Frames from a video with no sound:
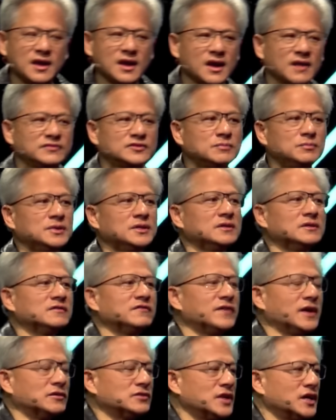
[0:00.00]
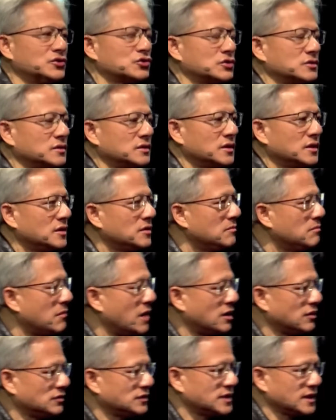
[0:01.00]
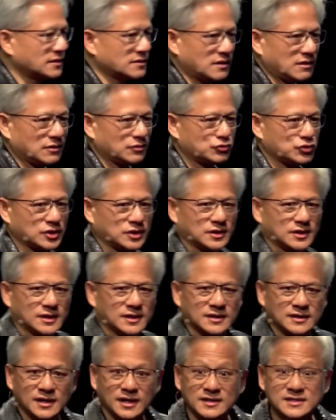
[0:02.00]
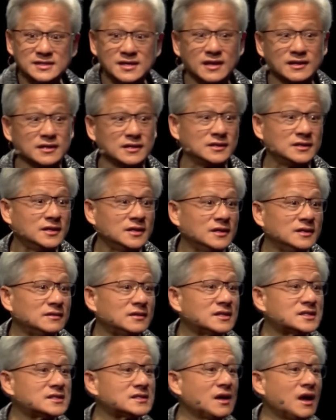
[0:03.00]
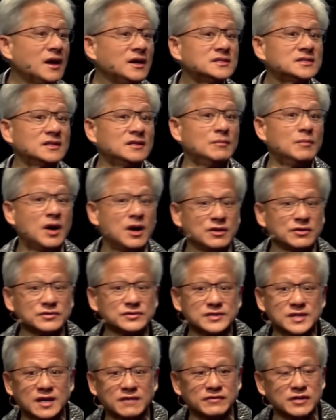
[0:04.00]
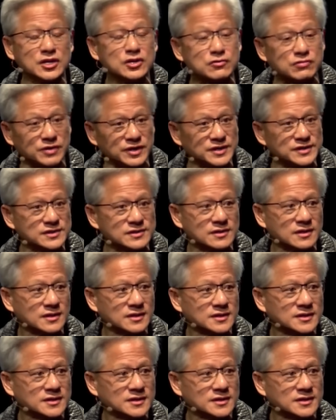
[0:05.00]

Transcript: have to build foundation model technology. And second, the size of the models have increased